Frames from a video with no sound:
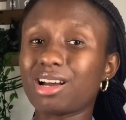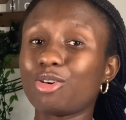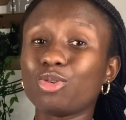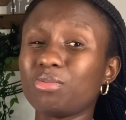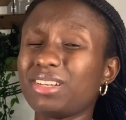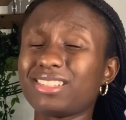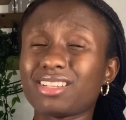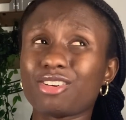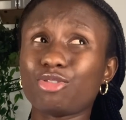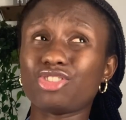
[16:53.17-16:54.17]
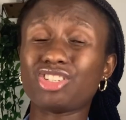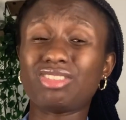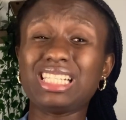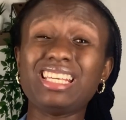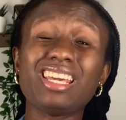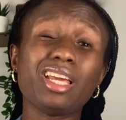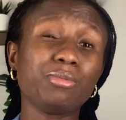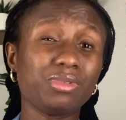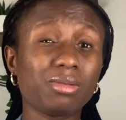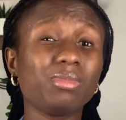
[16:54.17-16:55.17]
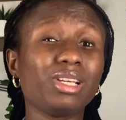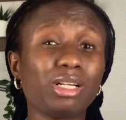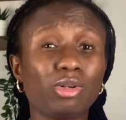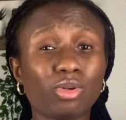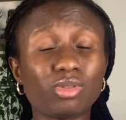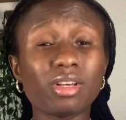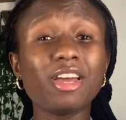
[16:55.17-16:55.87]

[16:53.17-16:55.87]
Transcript: God bless her because she really helped me a lot.